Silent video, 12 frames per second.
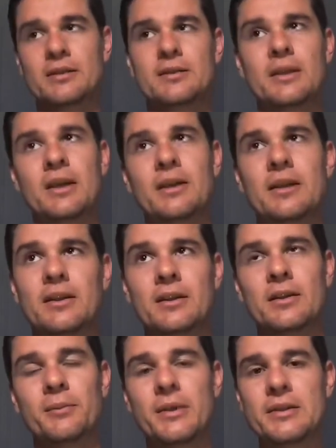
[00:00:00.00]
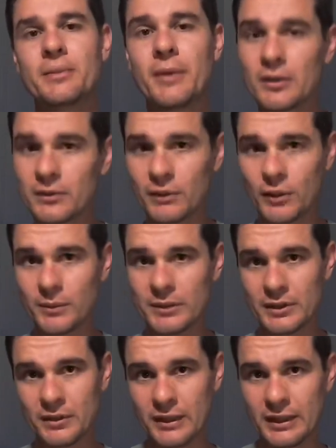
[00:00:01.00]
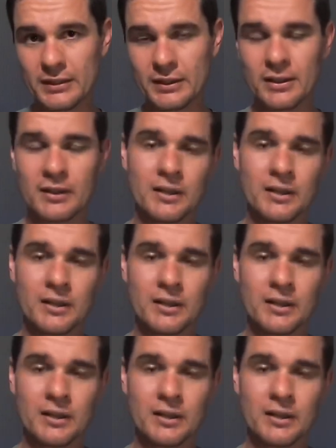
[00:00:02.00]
amount of lumens that you get